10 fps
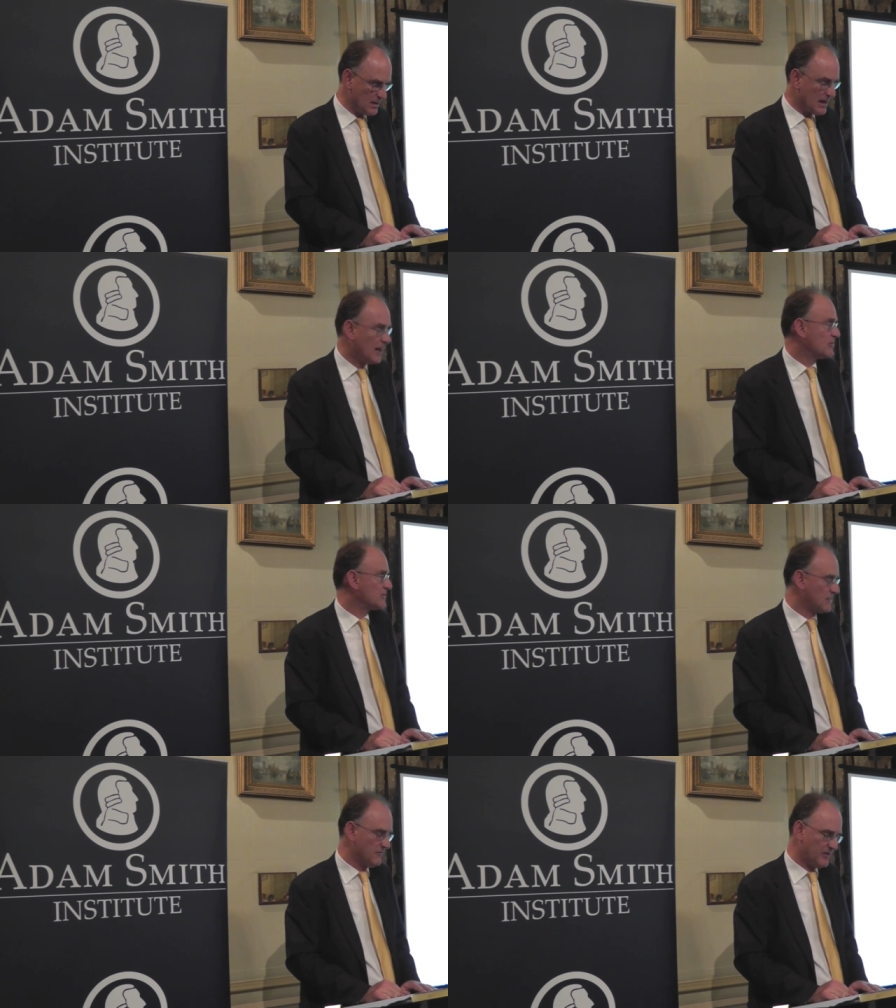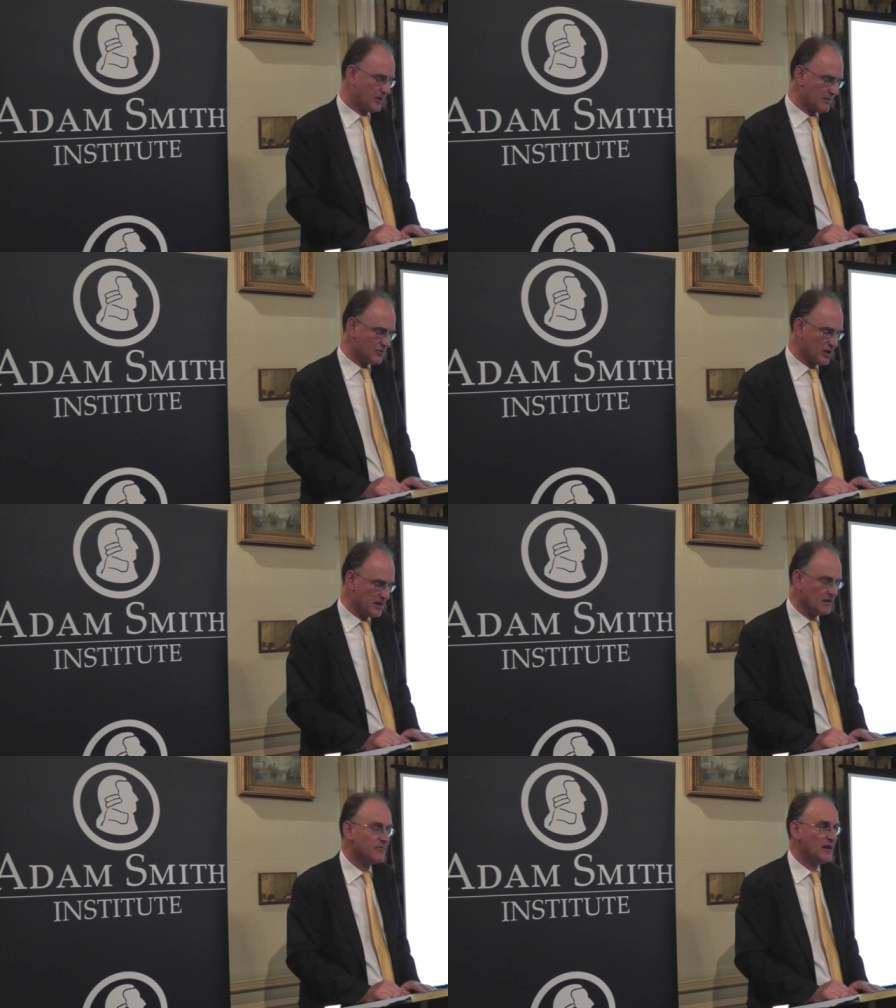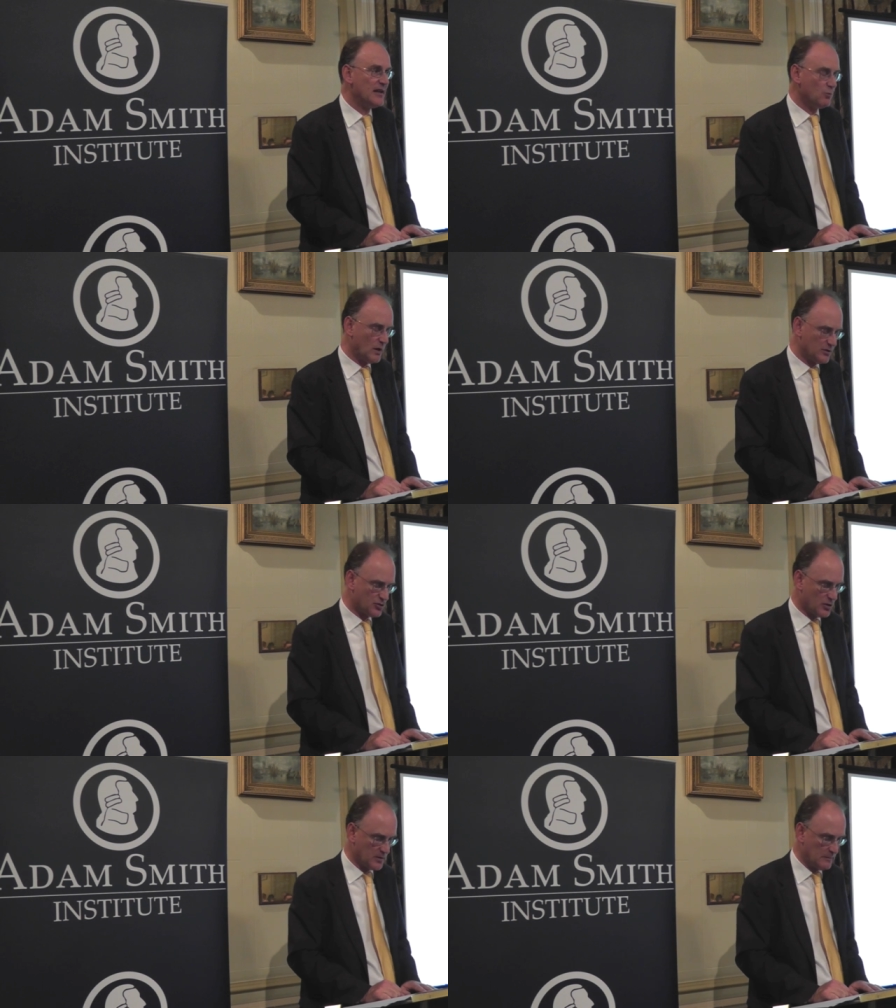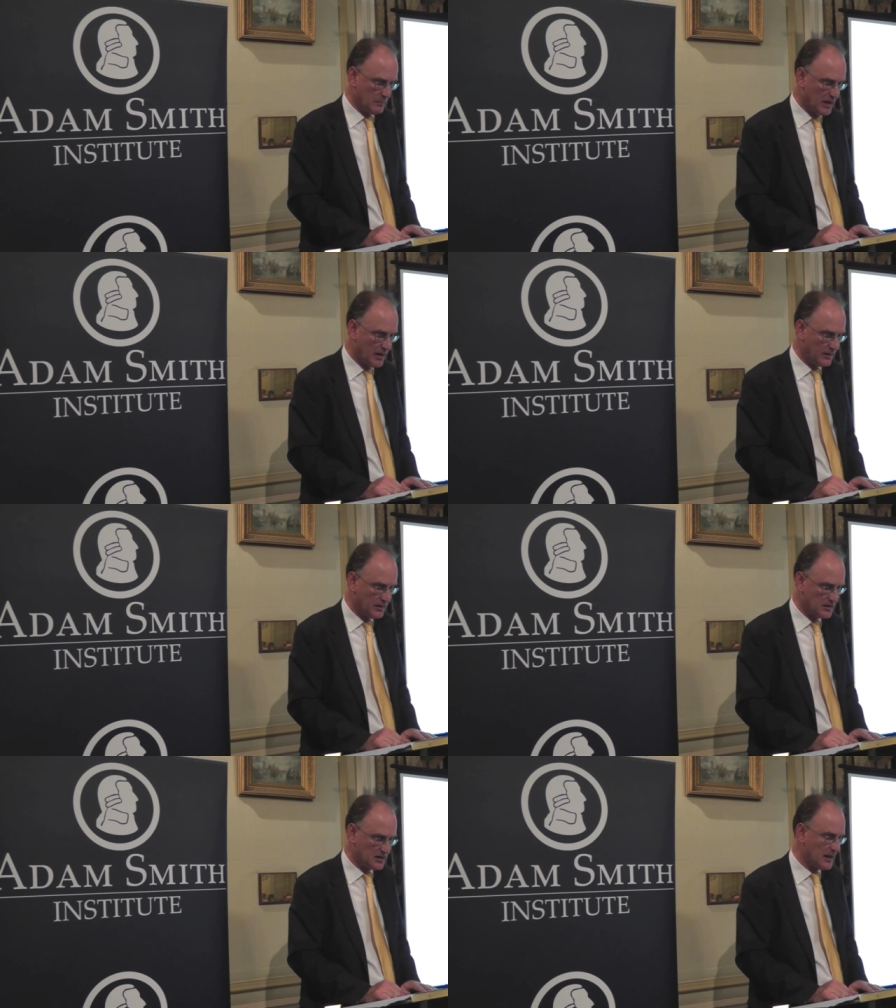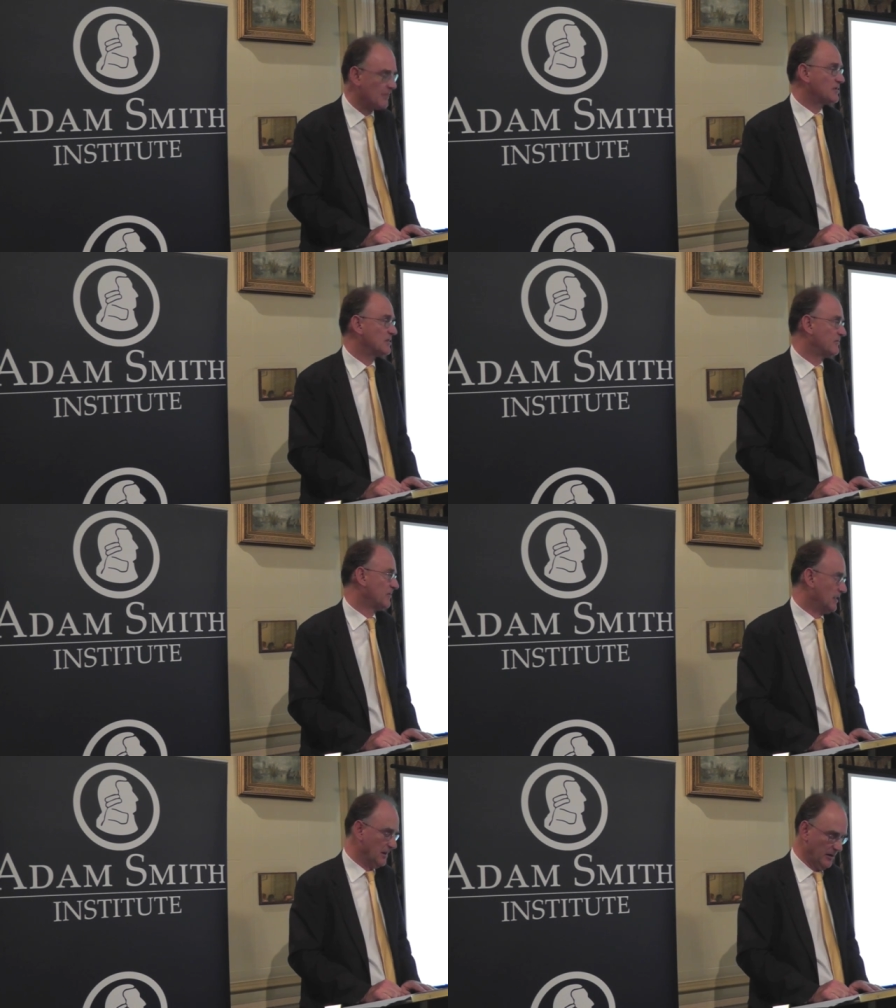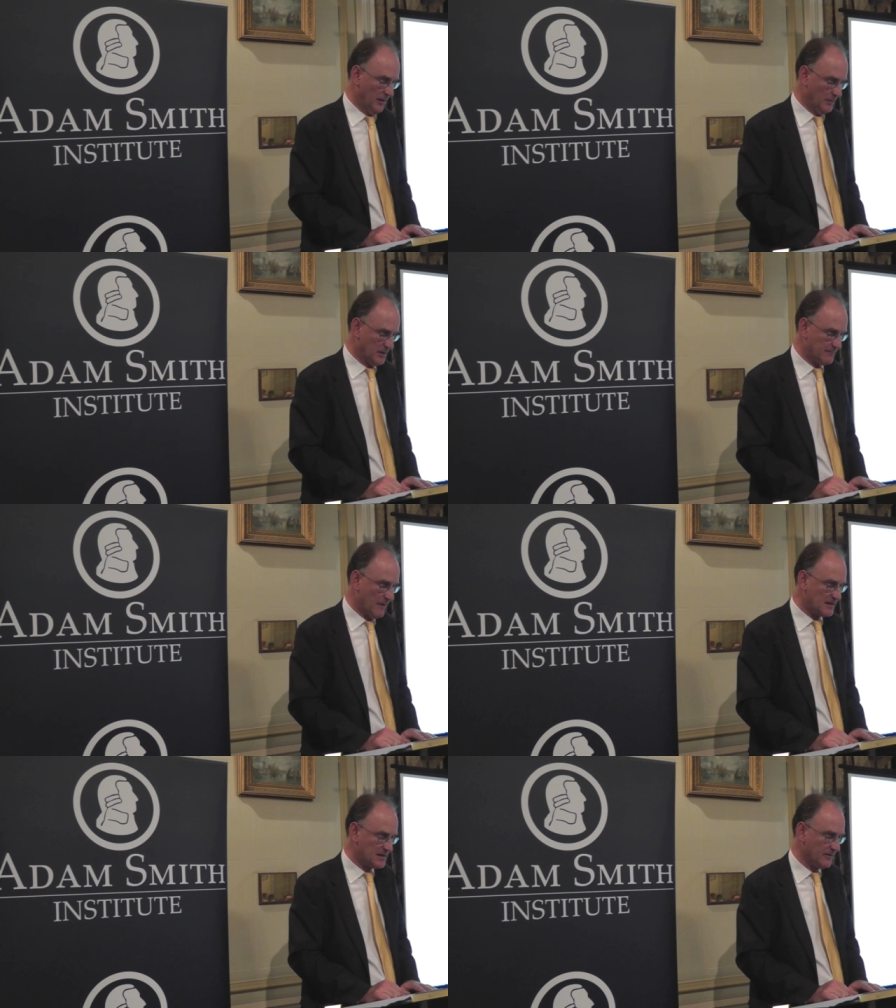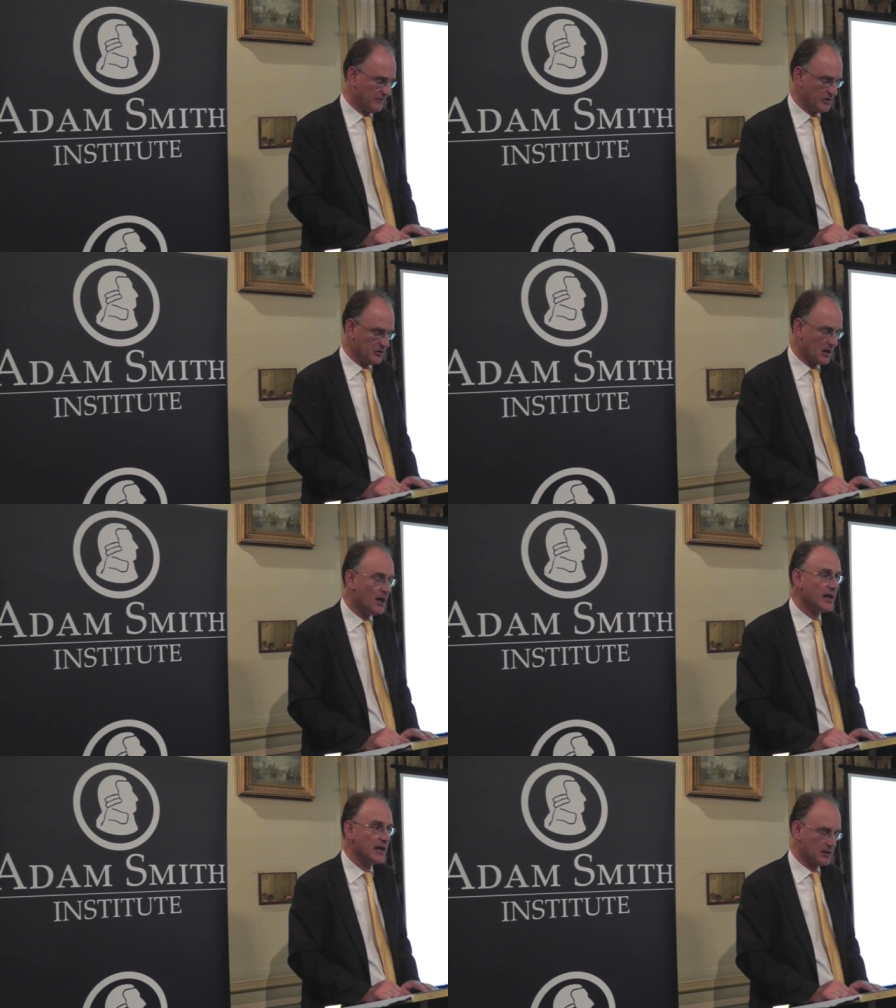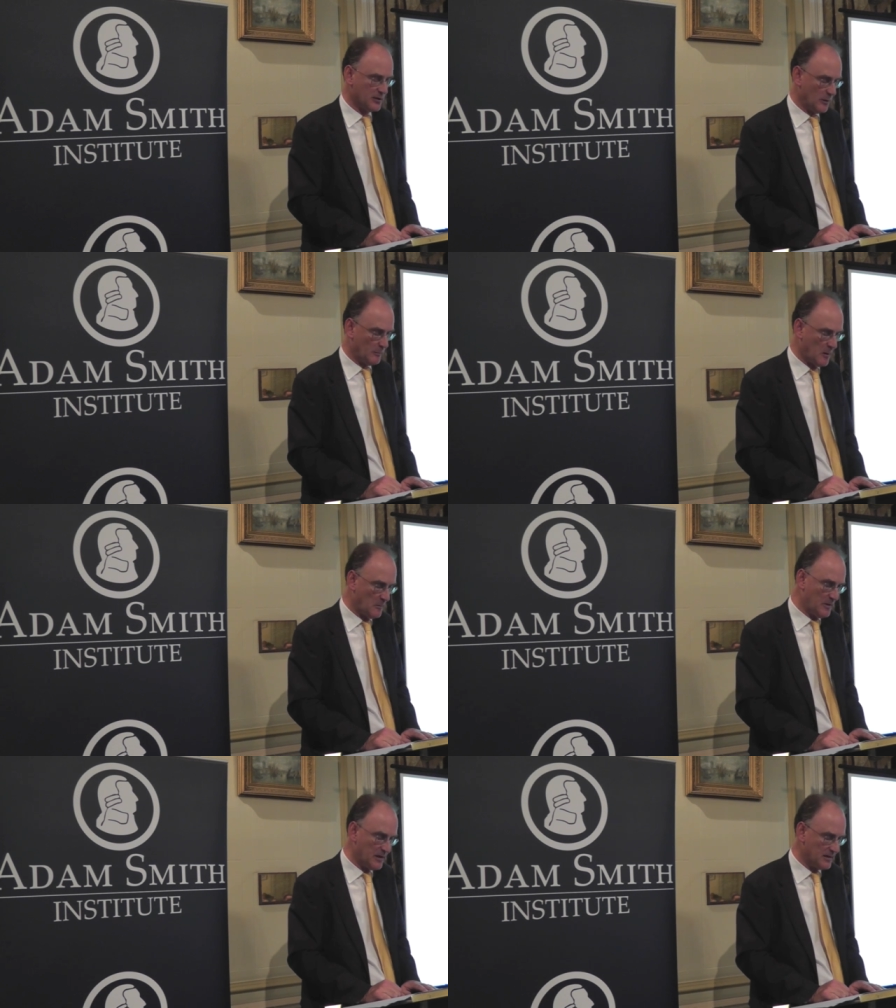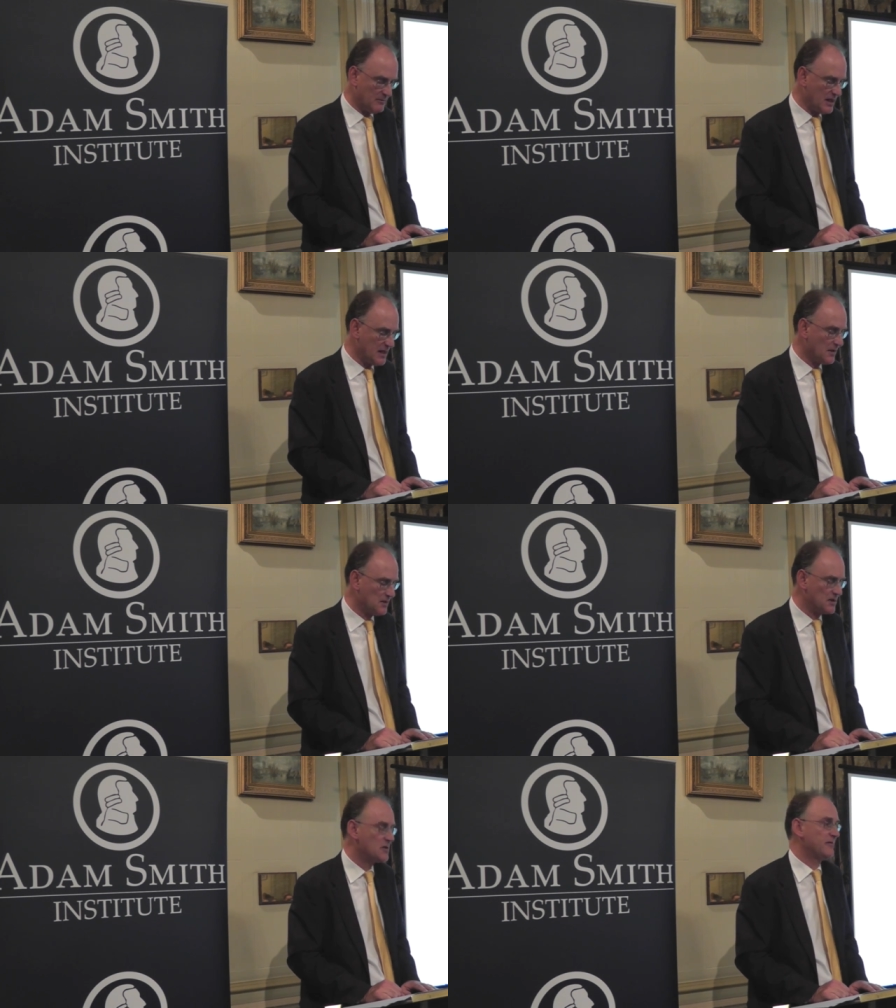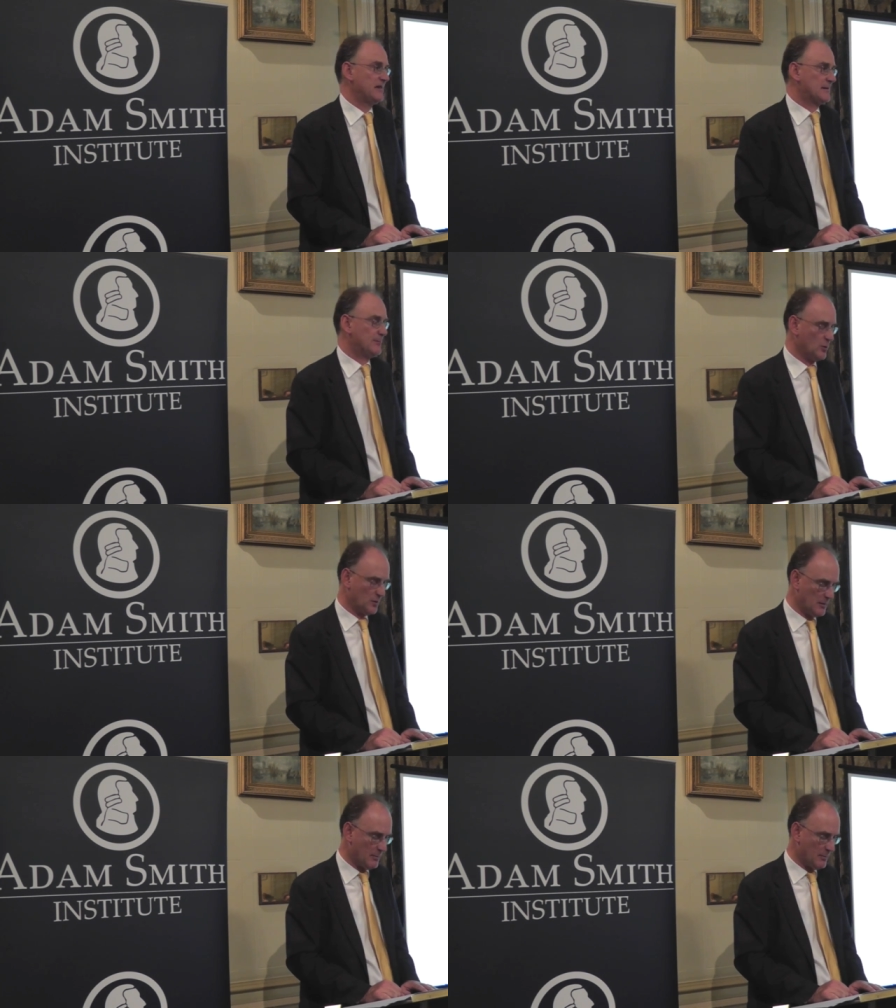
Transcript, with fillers: Now, so far I'm treading a fairly well-trodden path in the steps of Herbert Spencer, Friedrich Hayek, Karl Popper, and many others who have explored the